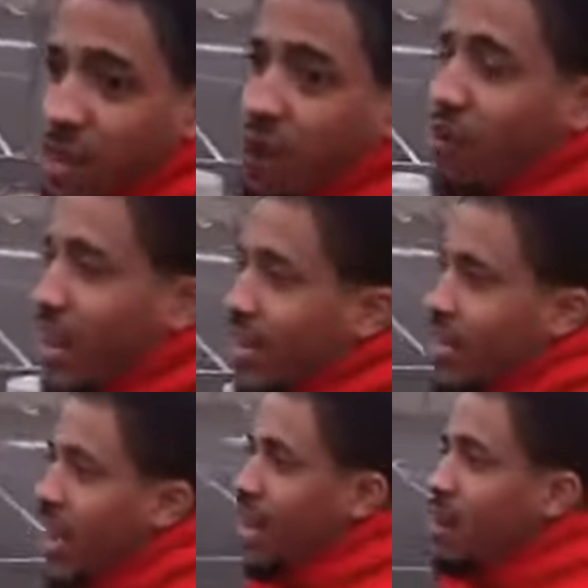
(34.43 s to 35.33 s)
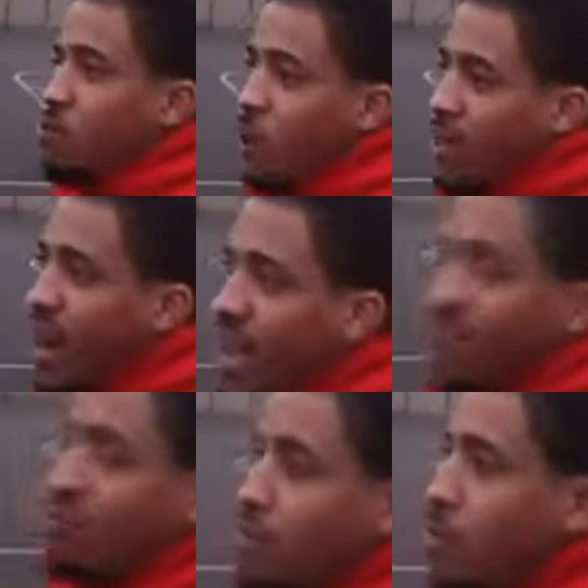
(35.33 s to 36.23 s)
I write it down one night
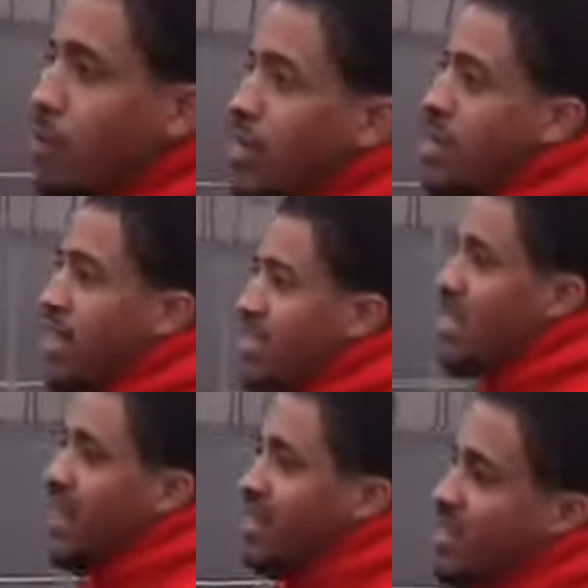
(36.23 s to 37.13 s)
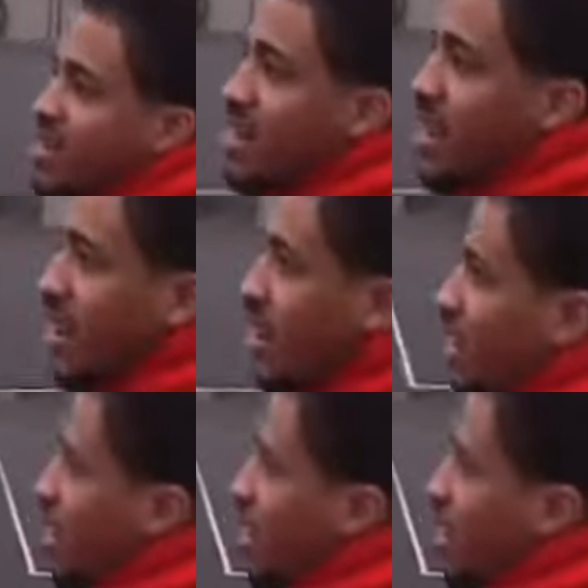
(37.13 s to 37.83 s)
and remember it the next day because it ain't,